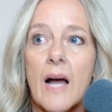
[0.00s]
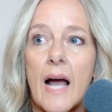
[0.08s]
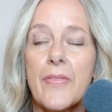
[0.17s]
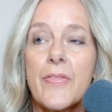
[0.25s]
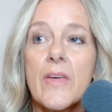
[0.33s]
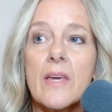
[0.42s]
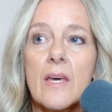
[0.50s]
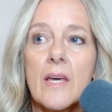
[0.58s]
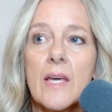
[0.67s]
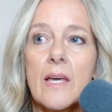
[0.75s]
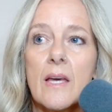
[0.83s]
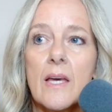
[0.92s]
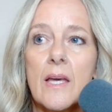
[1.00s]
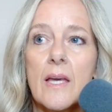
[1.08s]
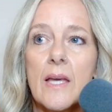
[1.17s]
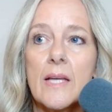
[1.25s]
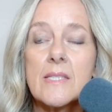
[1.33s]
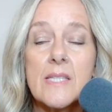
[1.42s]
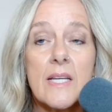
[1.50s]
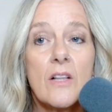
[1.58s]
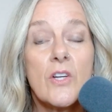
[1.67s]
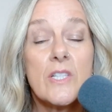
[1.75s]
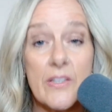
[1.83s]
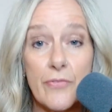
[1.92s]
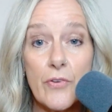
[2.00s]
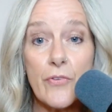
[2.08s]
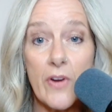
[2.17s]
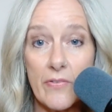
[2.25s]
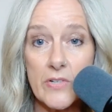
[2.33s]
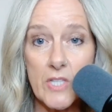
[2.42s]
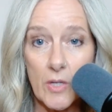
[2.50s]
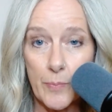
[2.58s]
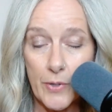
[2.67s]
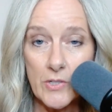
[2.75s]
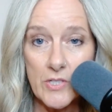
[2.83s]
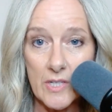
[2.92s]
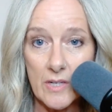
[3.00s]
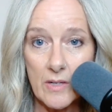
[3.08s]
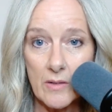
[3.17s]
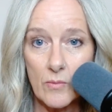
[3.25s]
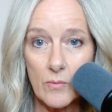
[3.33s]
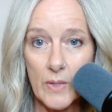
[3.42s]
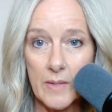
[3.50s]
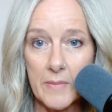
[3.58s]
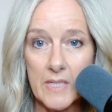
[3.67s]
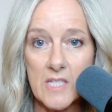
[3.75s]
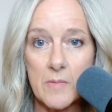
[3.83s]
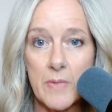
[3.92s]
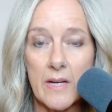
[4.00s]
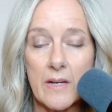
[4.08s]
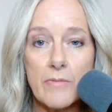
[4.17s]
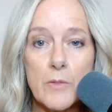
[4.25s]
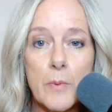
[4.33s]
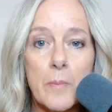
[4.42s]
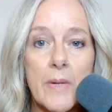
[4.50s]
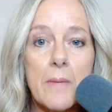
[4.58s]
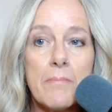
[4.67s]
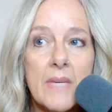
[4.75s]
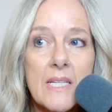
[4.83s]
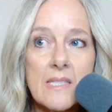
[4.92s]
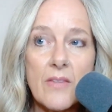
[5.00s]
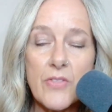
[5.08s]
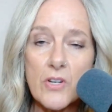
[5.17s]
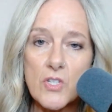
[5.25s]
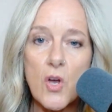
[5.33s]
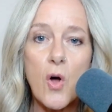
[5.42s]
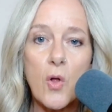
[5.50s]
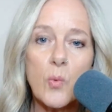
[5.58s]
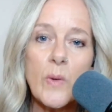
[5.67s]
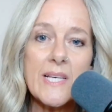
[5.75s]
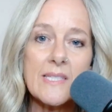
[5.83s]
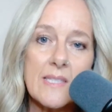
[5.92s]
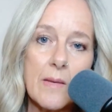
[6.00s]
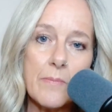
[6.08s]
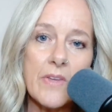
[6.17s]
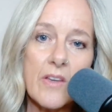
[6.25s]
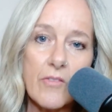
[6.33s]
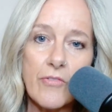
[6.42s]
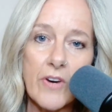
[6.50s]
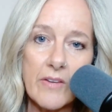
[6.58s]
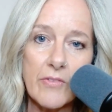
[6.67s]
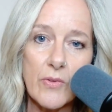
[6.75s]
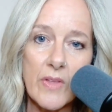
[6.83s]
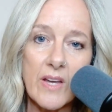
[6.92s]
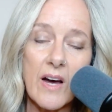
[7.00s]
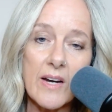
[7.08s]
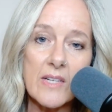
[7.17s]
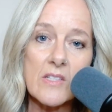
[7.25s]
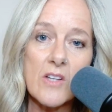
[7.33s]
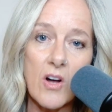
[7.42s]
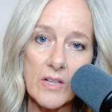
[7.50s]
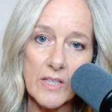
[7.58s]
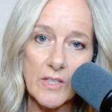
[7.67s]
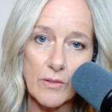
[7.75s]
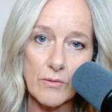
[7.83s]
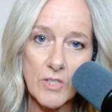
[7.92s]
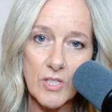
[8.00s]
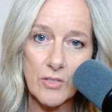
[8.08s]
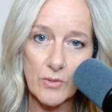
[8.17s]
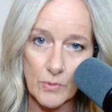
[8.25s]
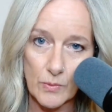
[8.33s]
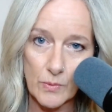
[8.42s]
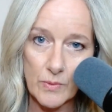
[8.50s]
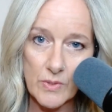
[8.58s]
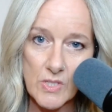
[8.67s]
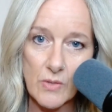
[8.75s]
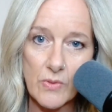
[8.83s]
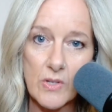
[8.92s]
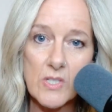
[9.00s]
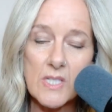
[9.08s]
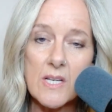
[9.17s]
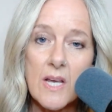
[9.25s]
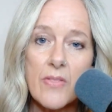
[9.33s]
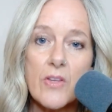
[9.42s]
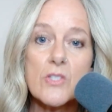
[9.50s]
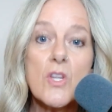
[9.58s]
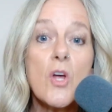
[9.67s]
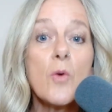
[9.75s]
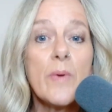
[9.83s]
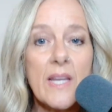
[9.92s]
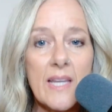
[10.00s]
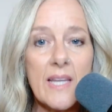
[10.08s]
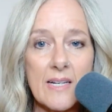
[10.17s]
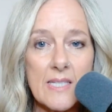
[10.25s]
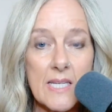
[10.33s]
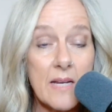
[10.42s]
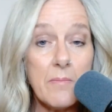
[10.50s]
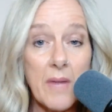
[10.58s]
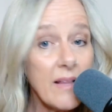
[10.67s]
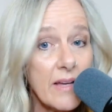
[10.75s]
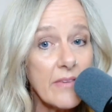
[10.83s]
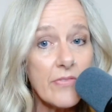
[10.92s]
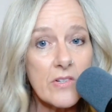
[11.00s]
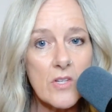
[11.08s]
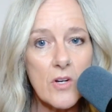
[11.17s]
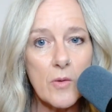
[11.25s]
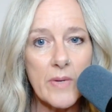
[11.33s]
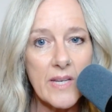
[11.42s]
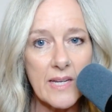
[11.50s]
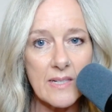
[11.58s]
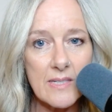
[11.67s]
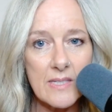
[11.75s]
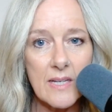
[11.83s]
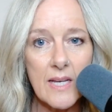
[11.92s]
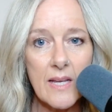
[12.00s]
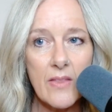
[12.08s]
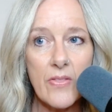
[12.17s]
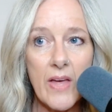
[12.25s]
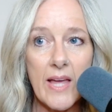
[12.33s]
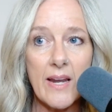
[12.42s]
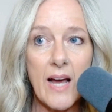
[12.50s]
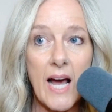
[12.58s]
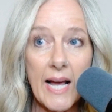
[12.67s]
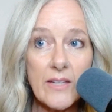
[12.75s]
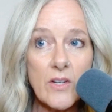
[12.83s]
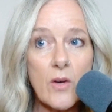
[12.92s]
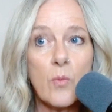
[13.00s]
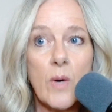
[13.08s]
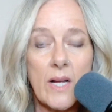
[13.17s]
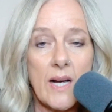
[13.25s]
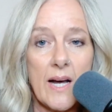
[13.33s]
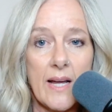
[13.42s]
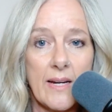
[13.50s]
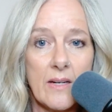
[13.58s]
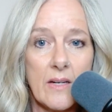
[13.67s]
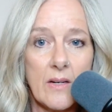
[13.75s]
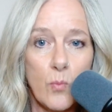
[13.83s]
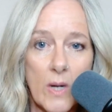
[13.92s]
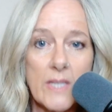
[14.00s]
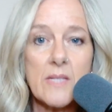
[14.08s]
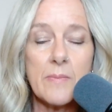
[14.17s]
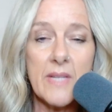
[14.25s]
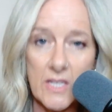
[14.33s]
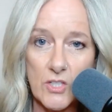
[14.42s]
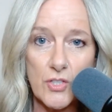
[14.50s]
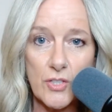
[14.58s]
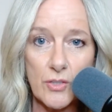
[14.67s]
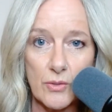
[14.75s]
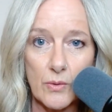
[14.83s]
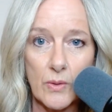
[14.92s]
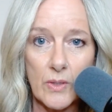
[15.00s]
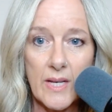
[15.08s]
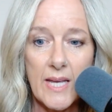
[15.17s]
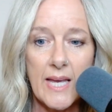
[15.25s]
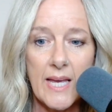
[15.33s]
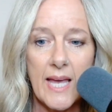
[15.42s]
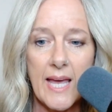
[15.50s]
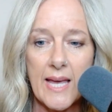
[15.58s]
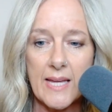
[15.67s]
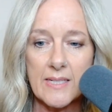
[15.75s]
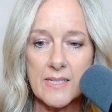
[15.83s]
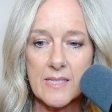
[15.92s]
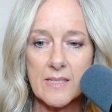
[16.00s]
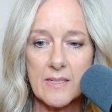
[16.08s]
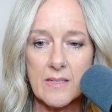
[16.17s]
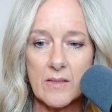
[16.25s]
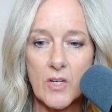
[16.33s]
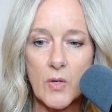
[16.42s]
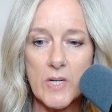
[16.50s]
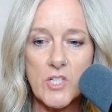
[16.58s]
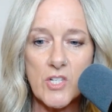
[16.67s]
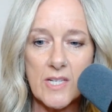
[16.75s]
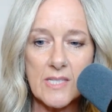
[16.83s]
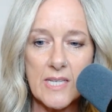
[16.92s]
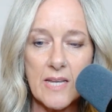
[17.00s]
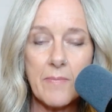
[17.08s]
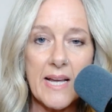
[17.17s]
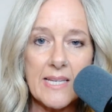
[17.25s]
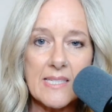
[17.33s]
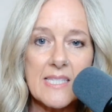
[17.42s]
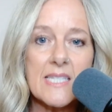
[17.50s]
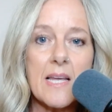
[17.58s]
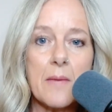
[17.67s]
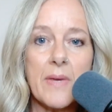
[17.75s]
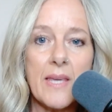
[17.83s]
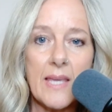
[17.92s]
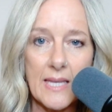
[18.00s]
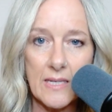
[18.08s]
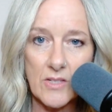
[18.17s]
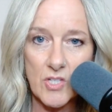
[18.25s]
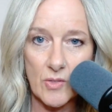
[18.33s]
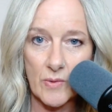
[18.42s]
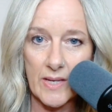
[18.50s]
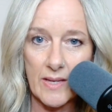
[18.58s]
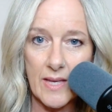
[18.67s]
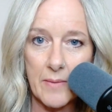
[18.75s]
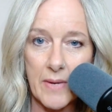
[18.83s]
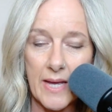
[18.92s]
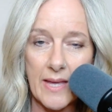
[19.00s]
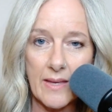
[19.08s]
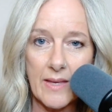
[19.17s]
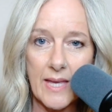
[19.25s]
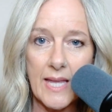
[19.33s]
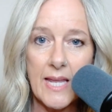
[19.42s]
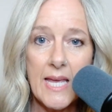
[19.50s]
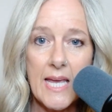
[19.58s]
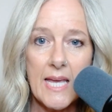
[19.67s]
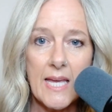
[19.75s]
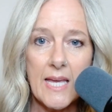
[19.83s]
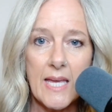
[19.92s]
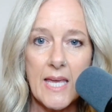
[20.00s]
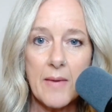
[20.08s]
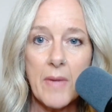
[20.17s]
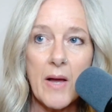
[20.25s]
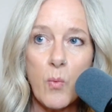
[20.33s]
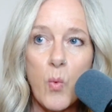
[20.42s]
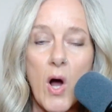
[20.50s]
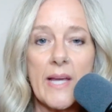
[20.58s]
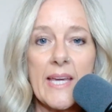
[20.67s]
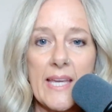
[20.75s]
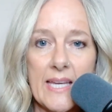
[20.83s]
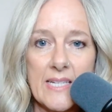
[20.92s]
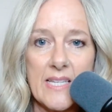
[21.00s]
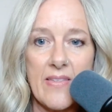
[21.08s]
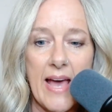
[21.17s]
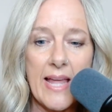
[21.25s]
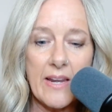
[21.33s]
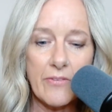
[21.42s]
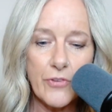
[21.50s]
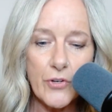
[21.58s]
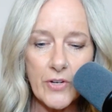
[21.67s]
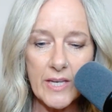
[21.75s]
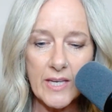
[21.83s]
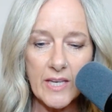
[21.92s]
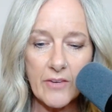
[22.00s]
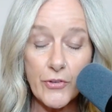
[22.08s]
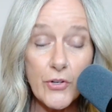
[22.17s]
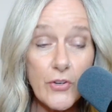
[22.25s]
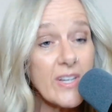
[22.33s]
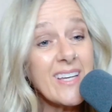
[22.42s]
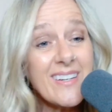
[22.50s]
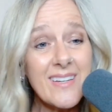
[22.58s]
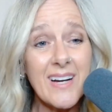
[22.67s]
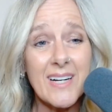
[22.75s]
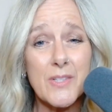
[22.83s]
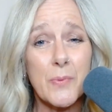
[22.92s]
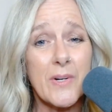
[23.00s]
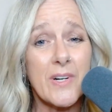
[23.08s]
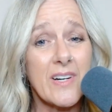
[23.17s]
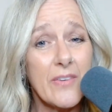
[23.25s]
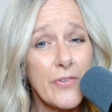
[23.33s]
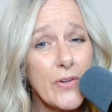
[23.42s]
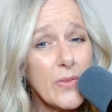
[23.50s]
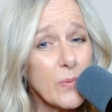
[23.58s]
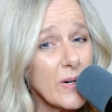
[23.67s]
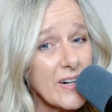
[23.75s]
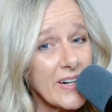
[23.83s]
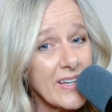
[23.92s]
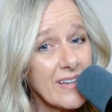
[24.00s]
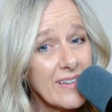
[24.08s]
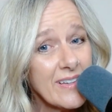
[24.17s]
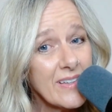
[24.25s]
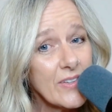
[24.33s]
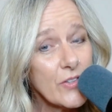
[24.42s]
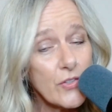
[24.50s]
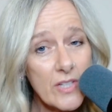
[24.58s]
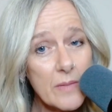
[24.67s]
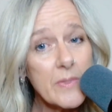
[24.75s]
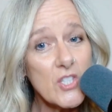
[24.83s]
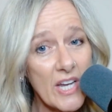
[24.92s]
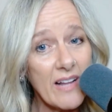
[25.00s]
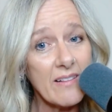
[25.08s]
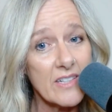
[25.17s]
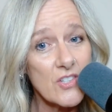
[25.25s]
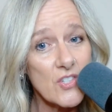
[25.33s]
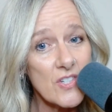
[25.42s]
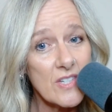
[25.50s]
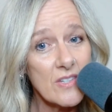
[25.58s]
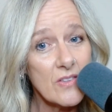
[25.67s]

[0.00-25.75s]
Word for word: I think it's going to look different for every single person, what it means to be uncomfortable, but it means that there's always something in front of you that God is calling you to. So there's an obedience. In my life, there's an obedience that I know what God wants me to do, and the question is, am I stepping into it? Am I walking into that? And if you're in God's word, if you're in the word, you're going to be challenged.